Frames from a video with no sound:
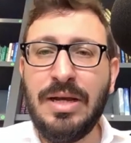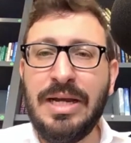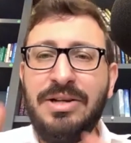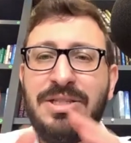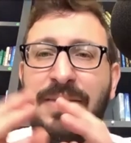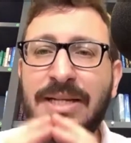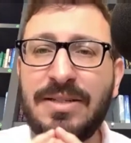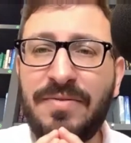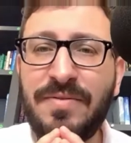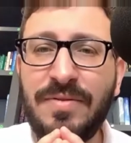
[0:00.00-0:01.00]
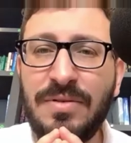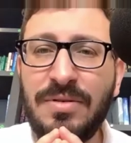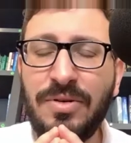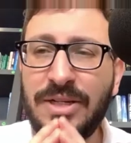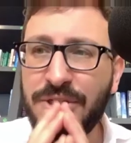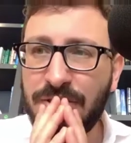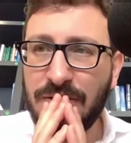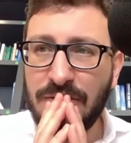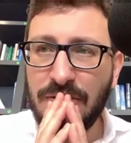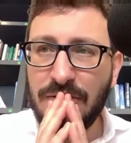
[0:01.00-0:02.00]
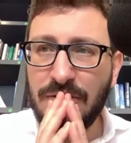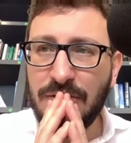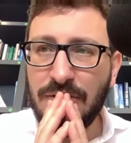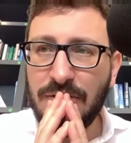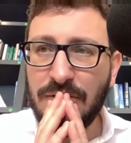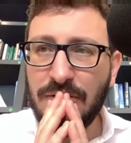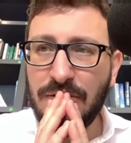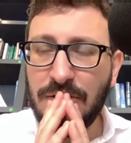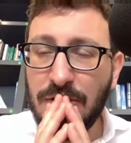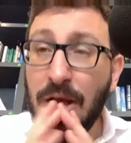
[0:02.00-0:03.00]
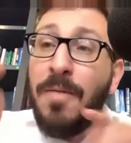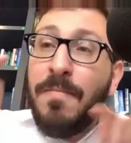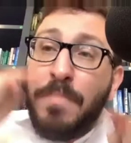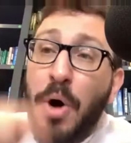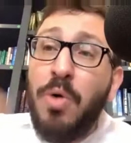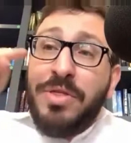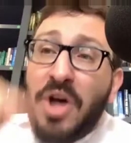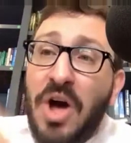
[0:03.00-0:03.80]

Here's the massive question. Both